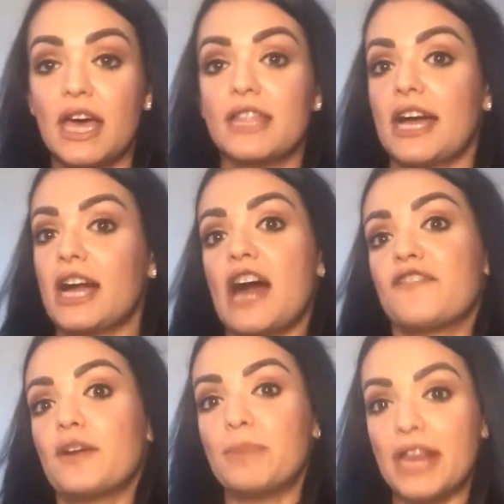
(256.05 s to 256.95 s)
that, God
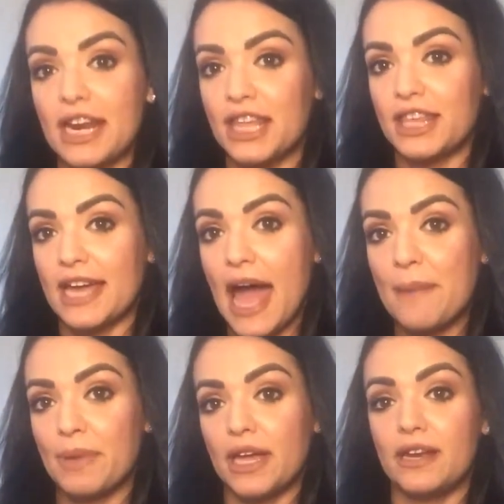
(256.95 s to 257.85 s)
forbid anything
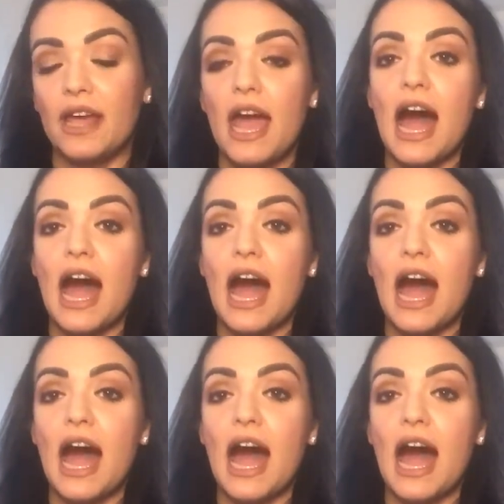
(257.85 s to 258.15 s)
happen,